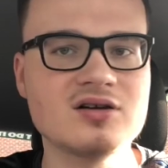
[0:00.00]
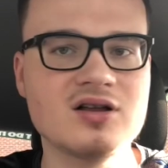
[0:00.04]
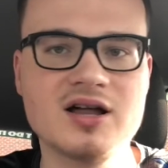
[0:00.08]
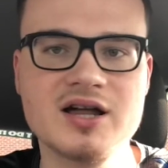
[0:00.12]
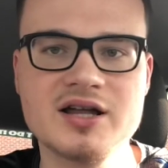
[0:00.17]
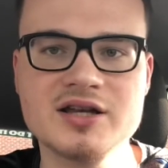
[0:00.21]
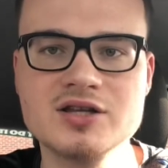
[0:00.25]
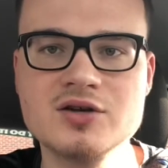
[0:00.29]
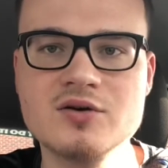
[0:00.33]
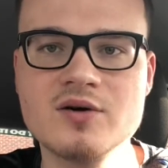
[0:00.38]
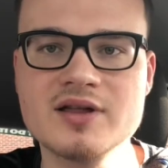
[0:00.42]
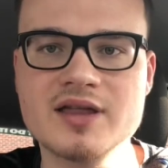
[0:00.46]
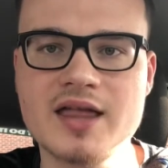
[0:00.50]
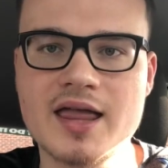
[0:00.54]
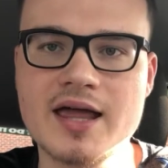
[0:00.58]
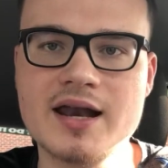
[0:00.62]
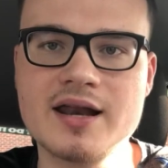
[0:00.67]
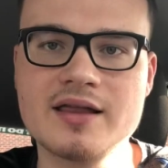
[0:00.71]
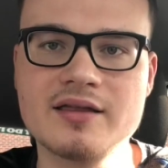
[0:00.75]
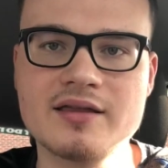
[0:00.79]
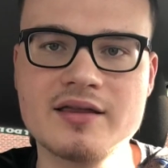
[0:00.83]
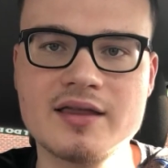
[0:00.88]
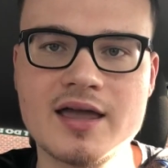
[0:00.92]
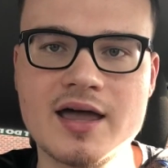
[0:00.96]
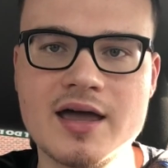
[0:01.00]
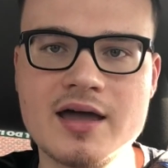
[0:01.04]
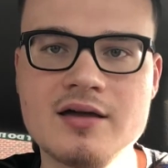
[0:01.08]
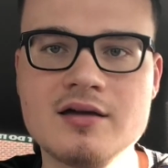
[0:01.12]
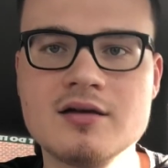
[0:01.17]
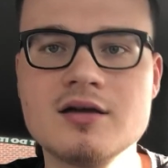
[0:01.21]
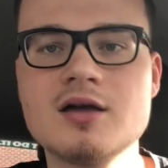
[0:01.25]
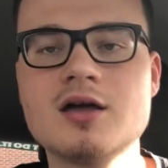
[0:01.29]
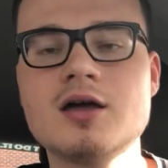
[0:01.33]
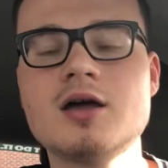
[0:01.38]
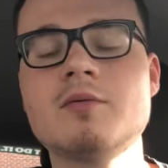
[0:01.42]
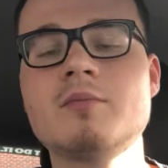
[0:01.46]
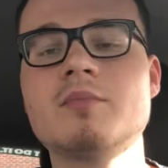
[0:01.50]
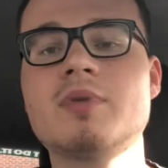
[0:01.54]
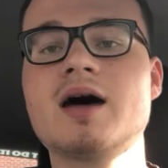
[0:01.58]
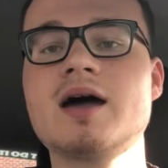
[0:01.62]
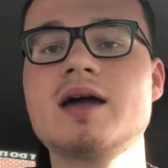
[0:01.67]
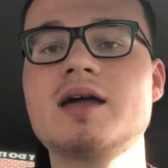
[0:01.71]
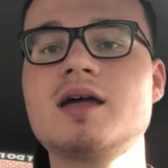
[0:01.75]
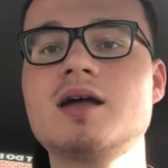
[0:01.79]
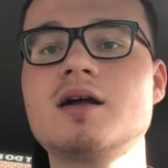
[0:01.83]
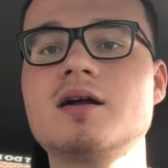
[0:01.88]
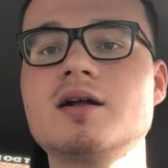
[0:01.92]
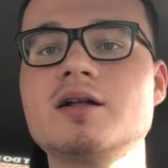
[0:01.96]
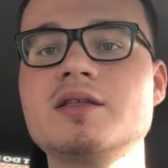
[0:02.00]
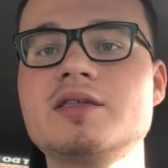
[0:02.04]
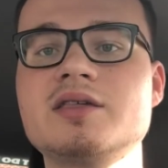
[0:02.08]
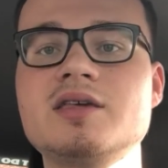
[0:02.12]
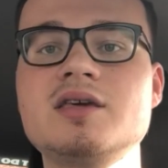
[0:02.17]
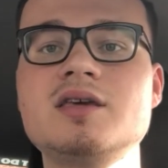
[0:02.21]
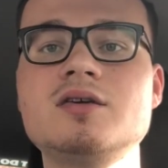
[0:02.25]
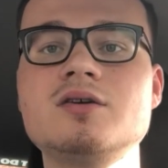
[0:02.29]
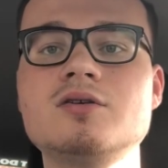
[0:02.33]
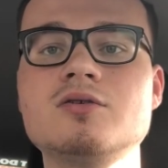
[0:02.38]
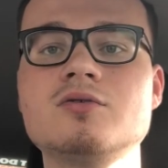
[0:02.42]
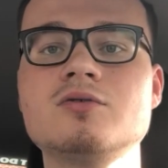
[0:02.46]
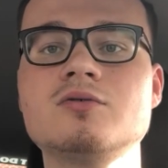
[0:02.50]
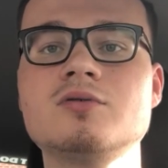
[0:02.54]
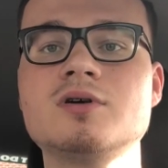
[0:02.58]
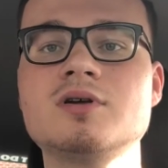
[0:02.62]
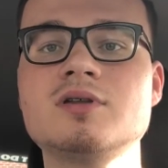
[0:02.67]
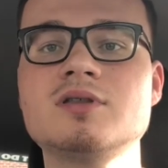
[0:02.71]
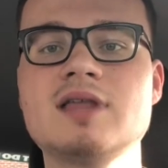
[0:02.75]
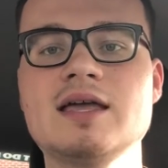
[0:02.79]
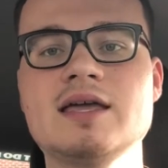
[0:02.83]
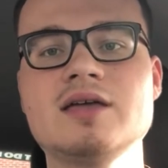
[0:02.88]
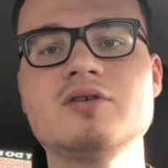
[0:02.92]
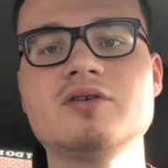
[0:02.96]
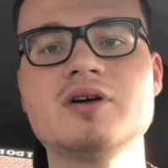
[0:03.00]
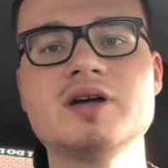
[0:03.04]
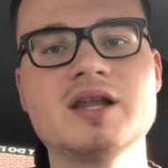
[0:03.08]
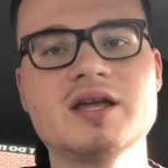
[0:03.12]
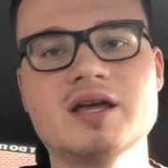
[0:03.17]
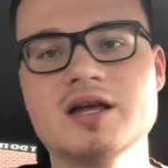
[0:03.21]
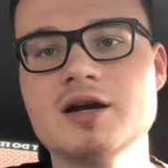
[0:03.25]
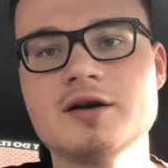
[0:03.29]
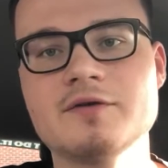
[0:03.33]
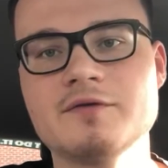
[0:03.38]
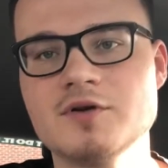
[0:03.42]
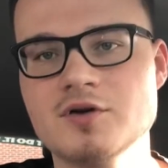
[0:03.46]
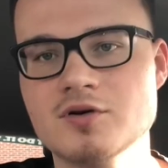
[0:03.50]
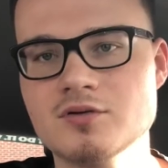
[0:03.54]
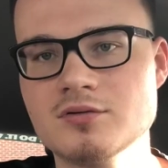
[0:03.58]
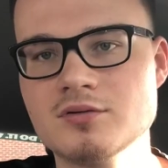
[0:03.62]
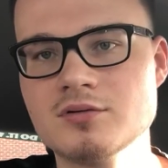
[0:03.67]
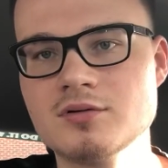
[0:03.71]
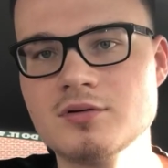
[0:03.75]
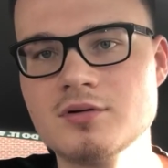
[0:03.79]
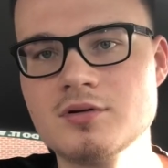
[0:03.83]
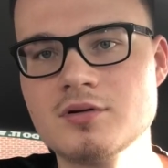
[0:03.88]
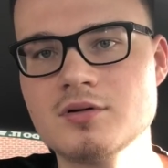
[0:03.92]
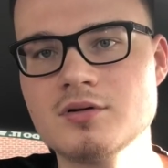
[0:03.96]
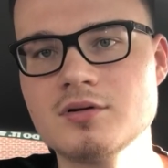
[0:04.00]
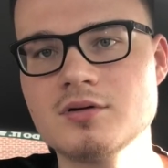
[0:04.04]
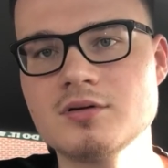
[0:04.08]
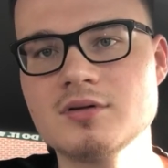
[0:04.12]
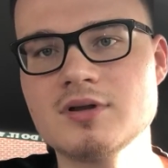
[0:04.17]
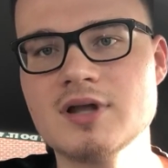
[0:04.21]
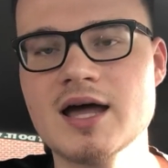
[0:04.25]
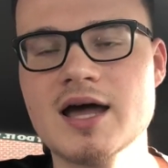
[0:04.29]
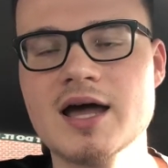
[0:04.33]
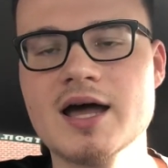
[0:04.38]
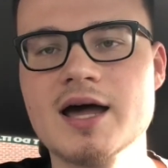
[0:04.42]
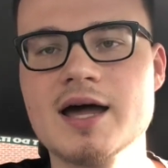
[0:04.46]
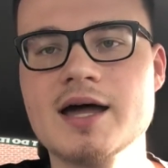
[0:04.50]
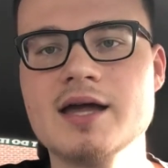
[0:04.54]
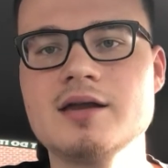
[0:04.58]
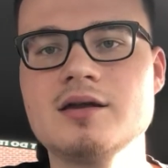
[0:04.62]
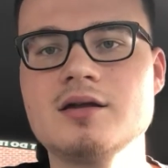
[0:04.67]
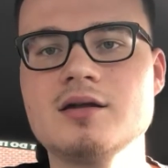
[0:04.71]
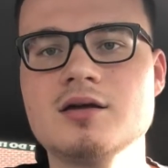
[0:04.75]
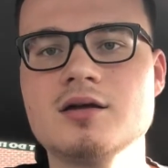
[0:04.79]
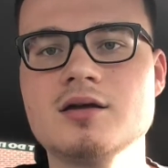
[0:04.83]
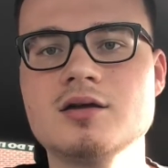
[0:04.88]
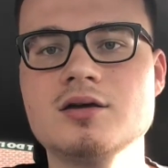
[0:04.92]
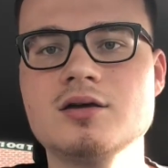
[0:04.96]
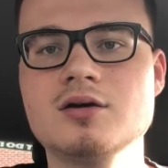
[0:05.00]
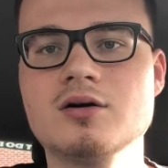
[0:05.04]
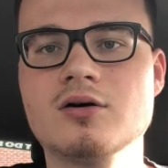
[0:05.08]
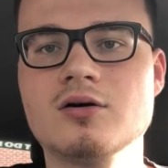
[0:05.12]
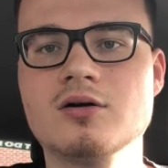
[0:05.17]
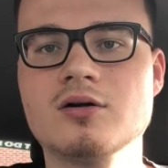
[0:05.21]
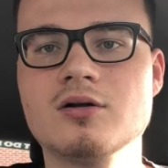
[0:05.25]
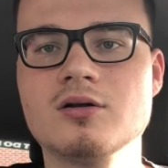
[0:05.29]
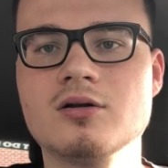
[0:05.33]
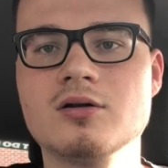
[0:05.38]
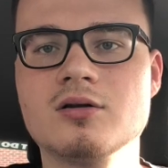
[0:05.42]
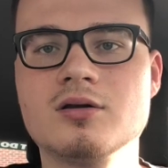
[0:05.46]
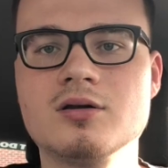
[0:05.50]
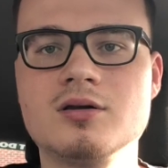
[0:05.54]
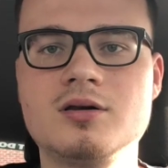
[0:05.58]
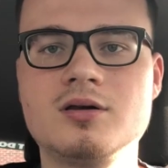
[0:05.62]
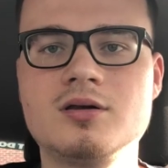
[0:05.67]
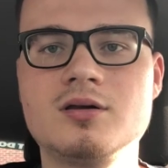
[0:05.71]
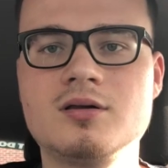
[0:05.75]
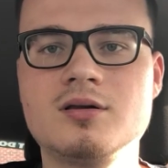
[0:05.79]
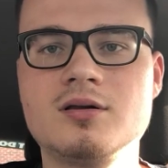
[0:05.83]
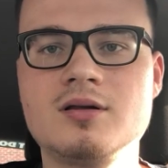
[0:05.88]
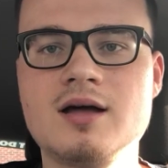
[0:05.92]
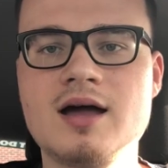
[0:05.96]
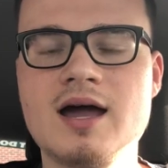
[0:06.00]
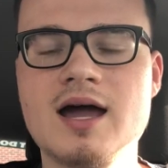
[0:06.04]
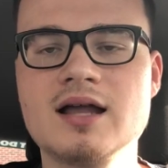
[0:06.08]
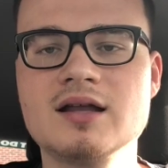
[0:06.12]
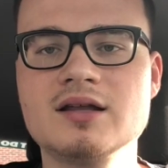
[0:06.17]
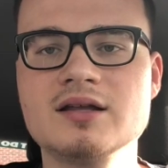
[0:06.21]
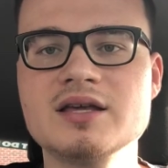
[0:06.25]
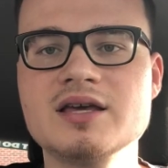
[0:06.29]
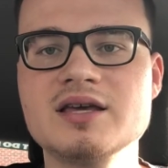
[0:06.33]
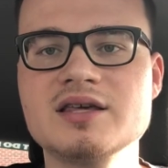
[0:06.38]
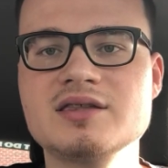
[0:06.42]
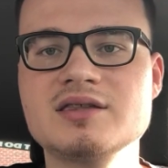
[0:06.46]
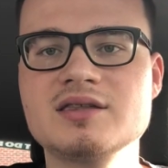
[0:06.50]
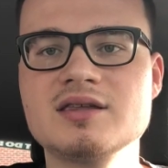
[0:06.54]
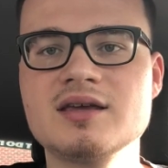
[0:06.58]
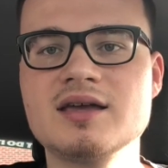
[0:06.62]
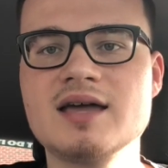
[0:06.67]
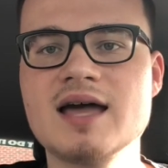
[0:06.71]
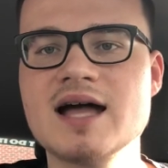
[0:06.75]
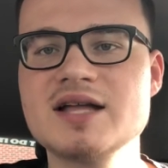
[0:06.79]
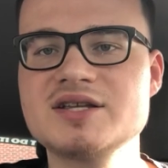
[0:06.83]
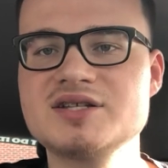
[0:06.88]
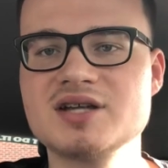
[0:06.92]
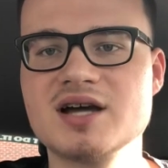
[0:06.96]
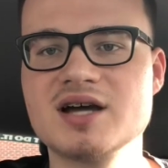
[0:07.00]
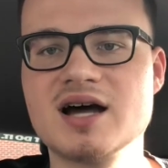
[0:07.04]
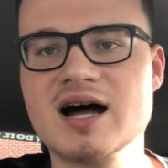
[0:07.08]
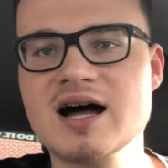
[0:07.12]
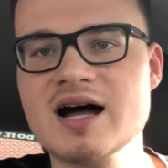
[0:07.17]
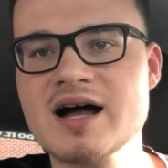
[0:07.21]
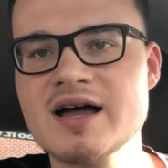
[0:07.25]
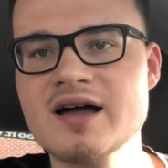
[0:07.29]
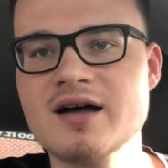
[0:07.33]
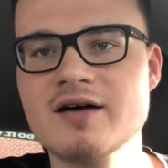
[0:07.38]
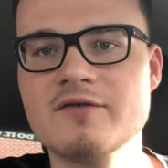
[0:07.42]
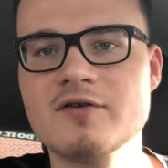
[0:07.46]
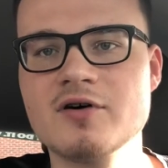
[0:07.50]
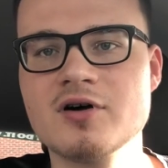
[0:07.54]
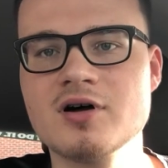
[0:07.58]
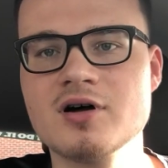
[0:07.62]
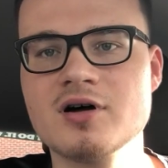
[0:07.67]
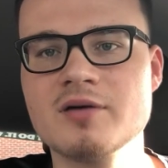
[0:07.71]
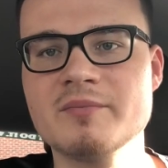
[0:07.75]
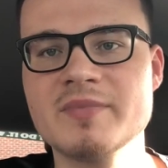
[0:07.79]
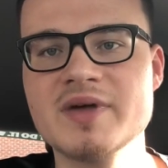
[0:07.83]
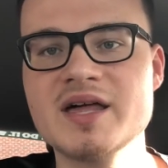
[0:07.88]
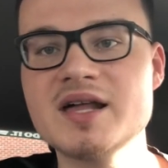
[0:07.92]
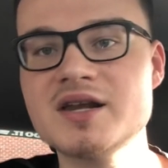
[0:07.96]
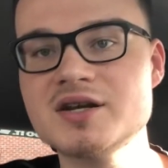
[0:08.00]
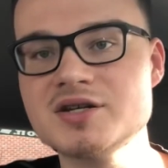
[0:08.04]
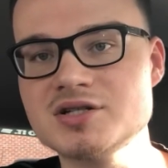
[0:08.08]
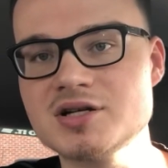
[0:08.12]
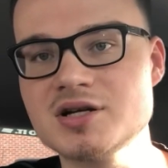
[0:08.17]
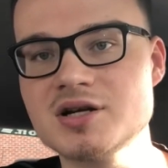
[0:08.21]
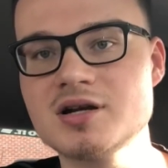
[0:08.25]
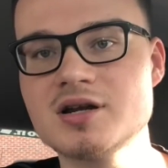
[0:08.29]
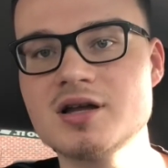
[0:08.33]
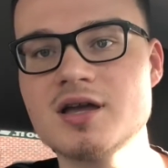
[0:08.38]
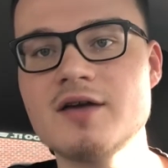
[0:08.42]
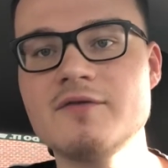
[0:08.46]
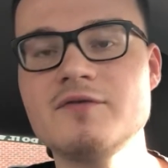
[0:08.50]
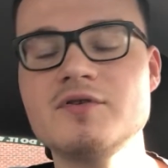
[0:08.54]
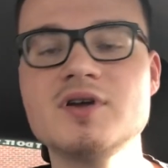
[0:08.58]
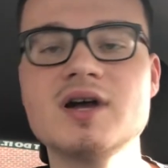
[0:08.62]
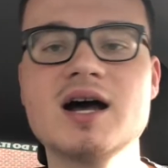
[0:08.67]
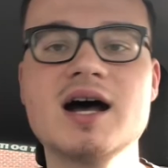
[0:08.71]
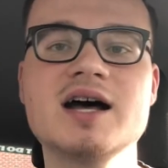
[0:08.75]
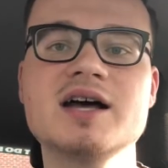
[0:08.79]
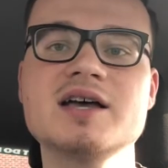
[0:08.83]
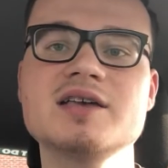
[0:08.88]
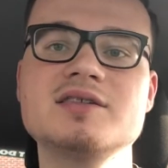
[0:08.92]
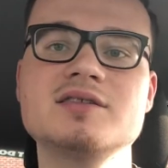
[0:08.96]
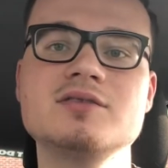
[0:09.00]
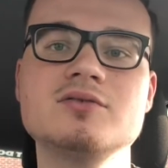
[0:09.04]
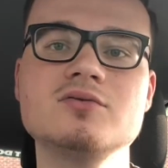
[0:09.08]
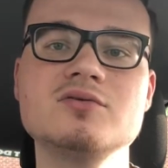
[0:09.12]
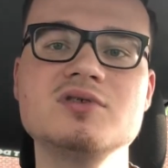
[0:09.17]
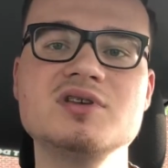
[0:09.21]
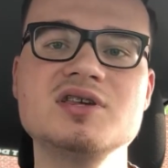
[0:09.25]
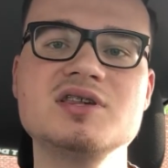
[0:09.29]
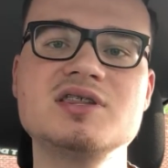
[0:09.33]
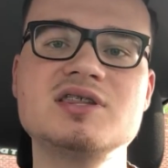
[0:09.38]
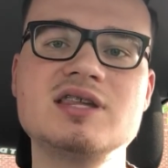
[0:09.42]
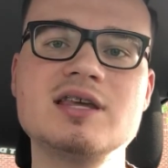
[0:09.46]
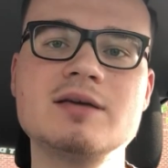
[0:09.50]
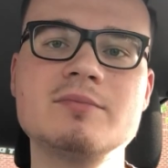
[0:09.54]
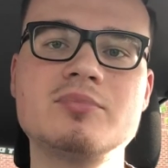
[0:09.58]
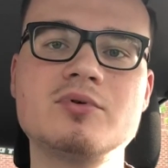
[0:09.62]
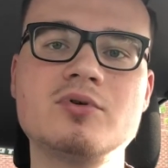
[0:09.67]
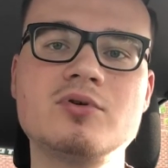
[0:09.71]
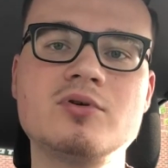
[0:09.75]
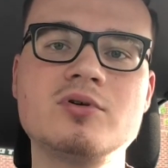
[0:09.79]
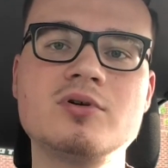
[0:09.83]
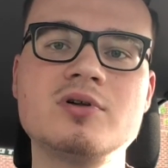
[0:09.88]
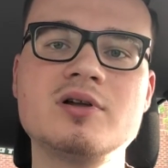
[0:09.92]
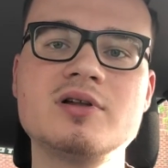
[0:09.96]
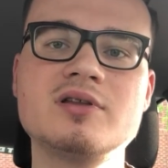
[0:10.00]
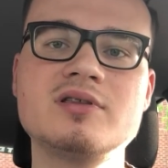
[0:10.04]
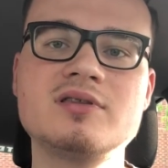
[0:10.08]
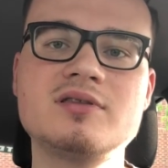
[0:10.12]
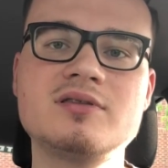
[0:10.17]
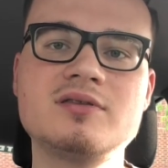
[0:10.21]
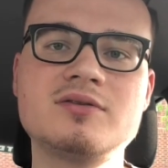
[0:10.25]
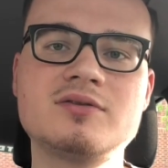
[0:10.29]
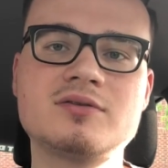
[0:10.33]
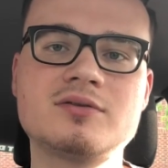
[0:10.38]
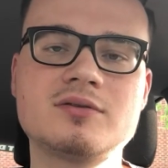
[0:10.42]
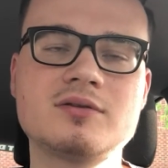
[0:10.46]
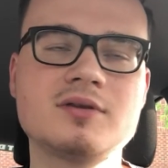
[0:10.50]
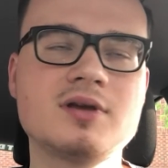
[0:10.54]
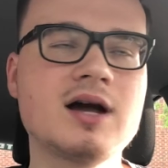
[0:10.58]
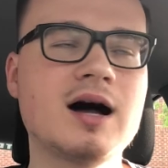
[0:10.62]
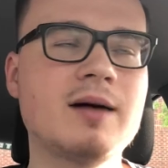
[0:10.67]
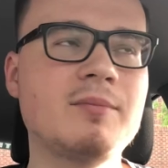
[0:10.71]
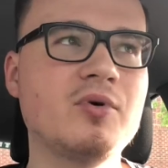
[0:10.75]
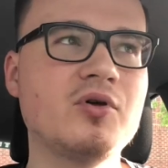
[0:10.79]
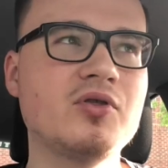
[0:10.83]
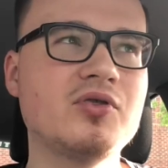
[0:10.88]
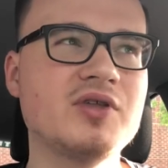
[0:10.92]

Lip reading: all on you at the end of the day. But I guarantee you that you'll get an interview, that you'll at least catch an eye of a manager if you guys do these simple couple